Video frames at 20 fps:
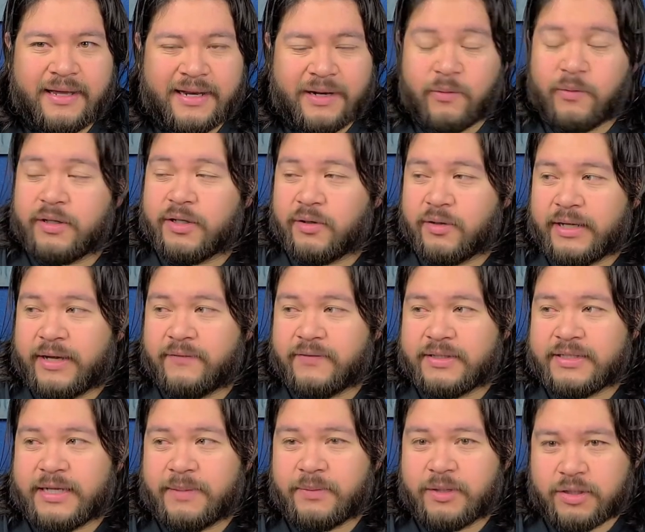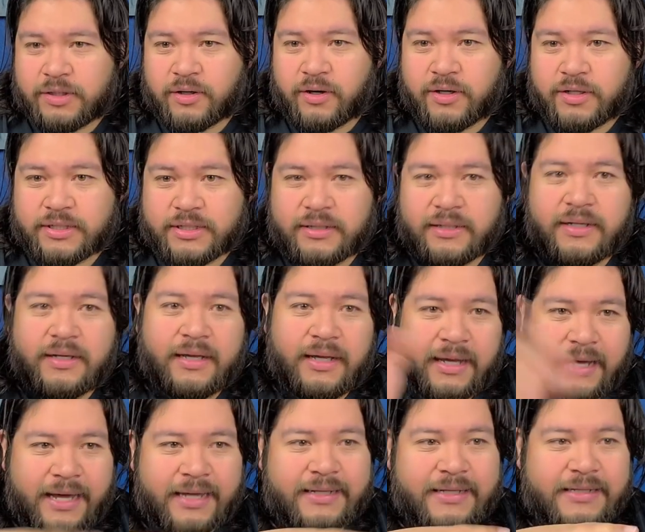I really don't have the time to charge it
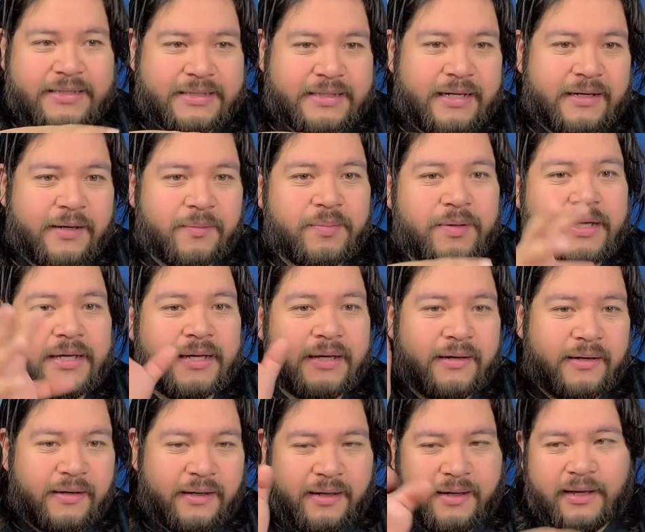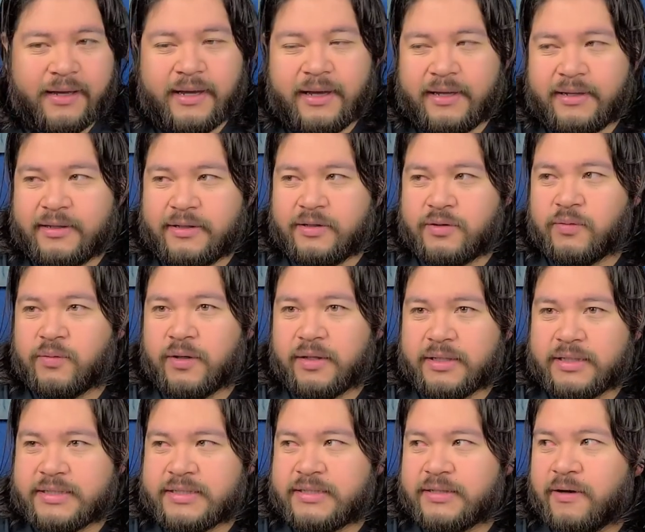and then set up again and then do all
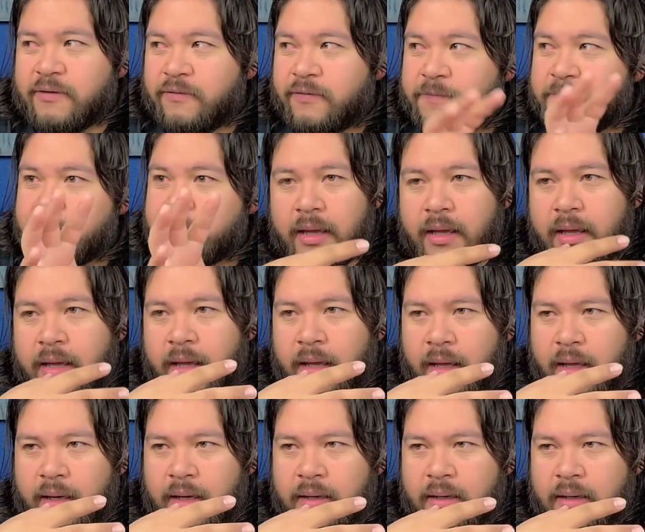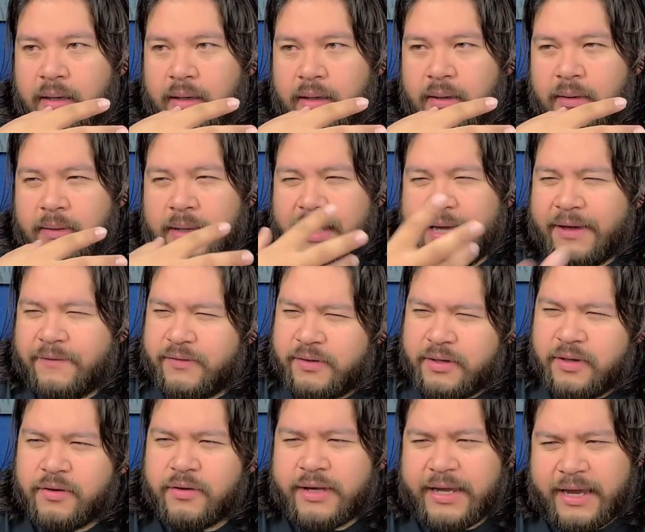this stuff. Uh, I have
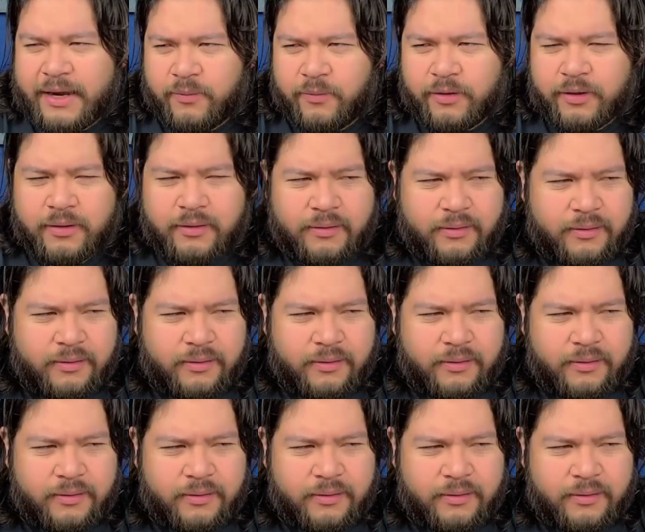another camera